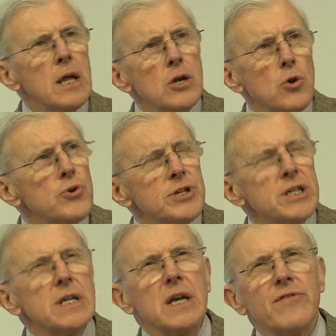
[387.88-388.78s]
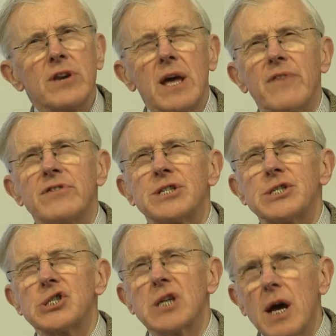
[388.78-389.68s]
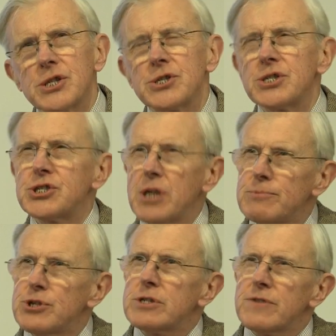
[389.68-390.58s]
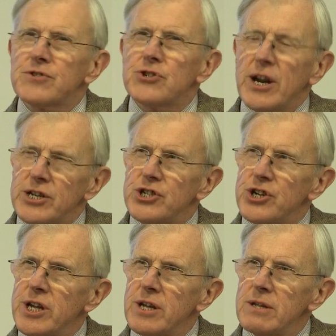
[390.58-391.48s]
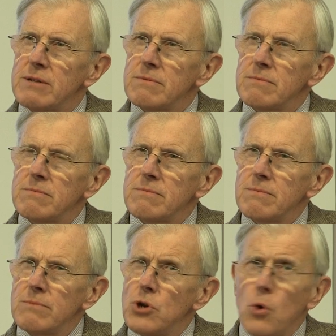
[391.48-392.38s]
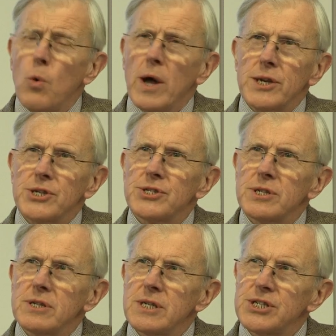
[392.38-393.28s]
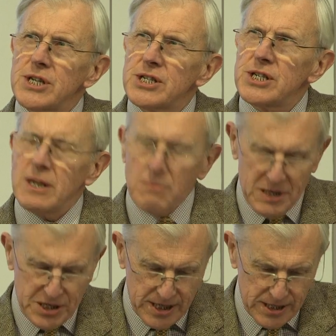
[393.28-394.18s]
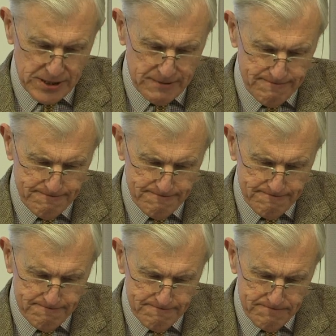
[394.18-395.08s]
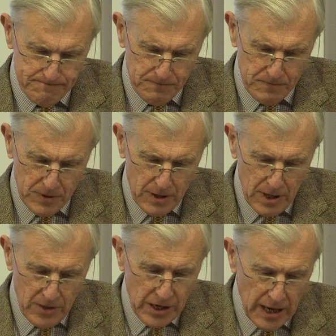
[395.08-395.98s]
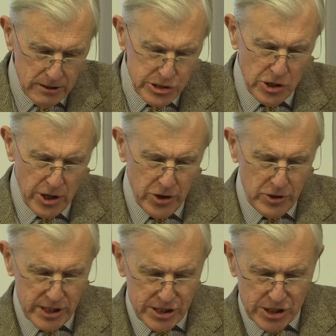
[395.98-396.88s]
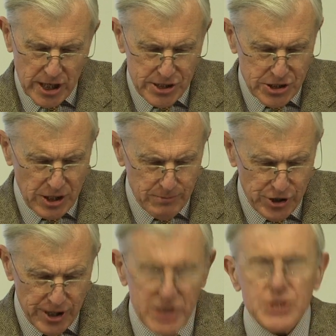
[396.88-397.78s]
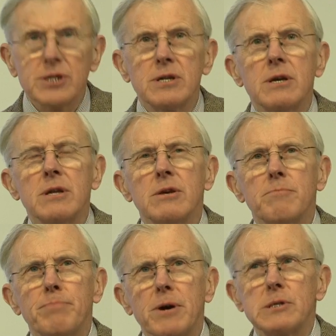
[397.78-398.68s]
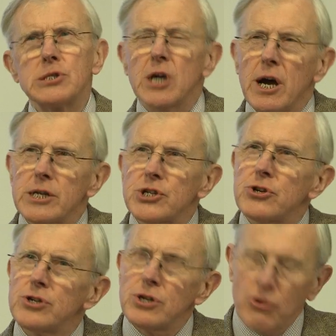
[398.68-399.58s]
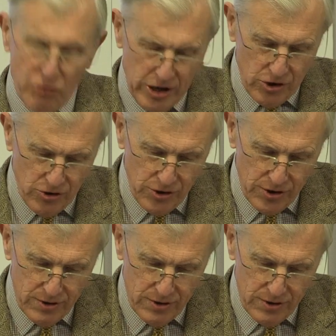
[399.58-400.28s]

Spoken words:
nor did it even ever discuss the subject of strategy, not once in 16 meetings. The Council only discussed subjects that both sides could agree on,